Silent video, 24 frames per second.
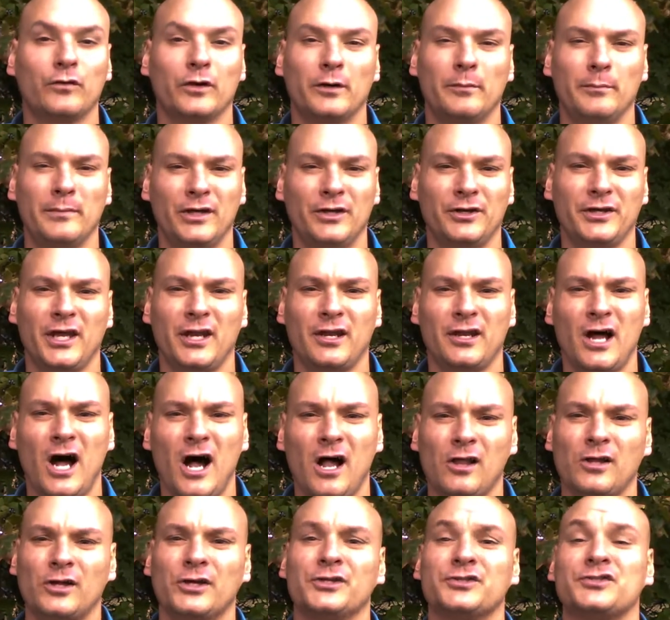$1 million
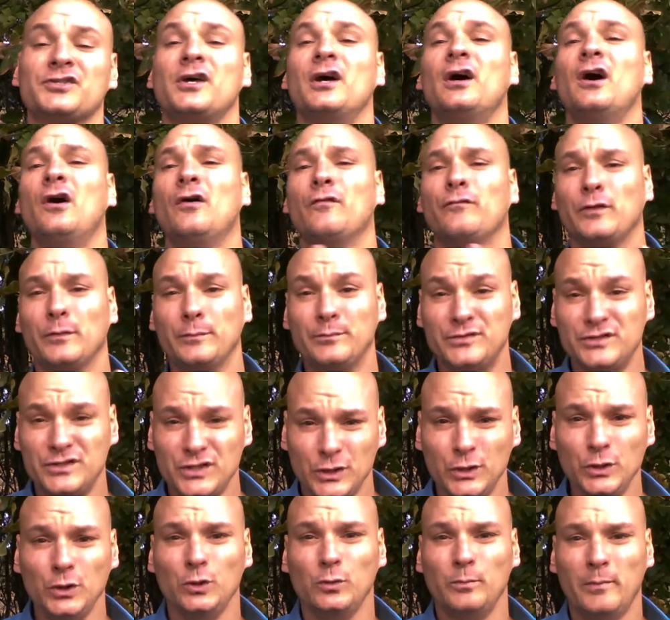from
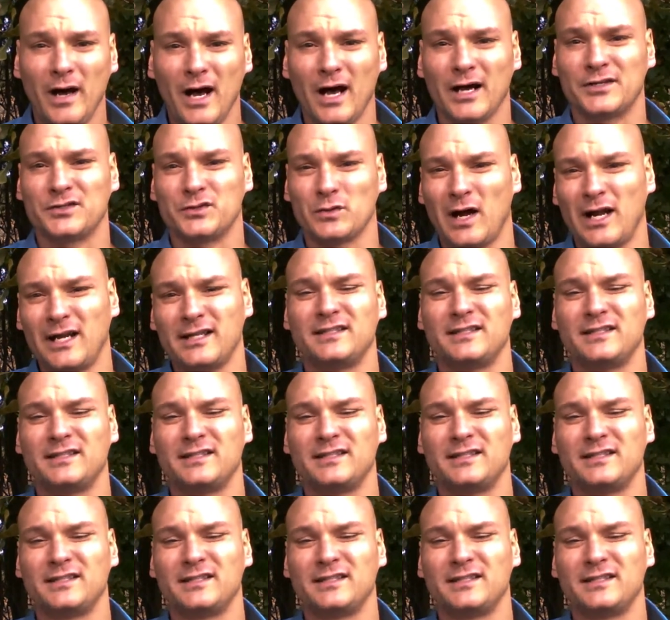$2, right?